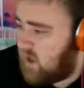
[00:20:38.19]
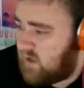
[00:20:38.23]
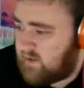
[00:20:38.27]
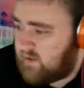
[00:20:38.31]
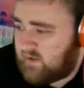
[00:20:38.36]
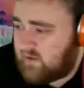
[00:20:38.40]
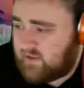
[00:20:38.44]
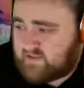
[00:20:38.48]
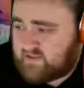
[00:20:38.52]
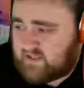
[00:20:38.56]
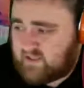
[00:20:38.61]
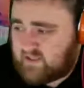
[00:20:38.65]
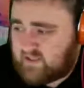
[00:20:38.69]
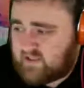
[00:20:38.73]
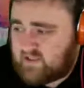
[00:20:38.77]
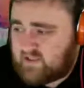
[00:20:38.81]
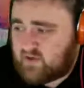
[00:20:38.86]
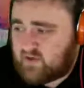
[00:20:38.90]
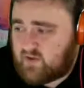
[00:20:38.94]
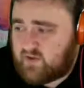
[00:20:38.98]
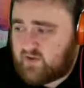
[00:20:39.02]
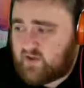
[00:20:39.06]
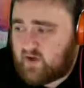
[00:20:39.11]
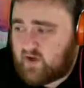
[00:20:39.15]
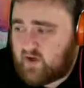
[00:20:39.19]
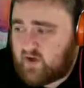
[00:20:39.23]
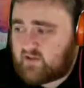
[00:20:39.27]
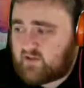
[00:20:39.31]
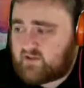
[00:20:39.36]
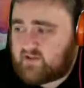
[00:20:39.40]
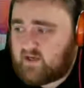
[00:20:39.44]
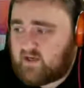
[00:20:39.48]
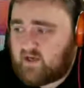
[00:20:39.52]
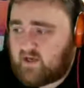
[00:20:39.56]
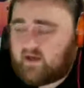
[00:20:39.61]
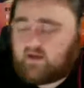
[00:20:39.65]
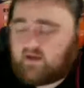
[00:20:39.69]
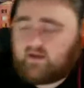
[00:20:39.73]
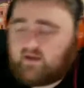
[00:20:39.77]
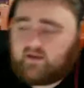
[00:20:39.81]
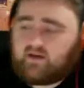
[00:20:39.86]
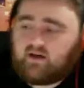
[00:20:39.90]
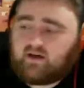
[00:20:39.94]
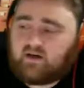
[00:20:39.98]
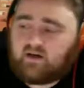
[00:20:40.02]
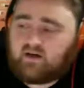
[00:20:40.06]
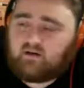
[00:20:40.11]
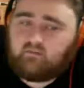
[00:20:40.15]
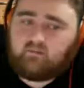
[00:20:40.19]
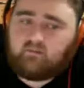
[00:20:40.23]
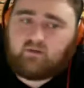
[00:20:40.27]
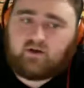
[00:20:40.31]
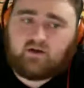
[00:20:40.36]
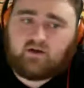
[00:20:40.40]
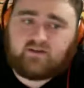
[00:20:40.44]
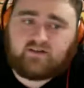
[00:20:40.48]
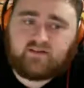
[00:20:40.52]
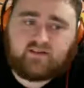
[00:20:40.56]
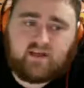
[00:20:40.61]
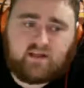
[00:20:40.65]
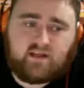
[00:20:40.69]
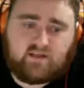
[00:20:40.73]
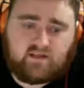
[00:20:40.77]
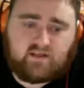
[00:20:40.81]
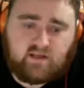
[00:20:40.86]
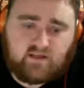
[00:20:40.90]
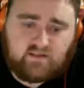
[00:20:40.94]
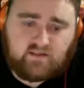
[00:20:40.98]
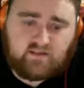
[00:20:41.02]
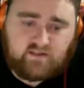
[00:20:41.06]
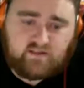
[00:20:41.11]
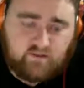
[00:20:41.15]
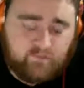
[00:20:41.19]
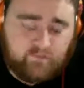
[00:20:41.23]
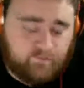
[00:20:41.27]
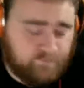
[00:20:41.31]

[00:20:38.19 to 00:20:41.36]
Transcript: Let's get your thoughts on Sanchez here.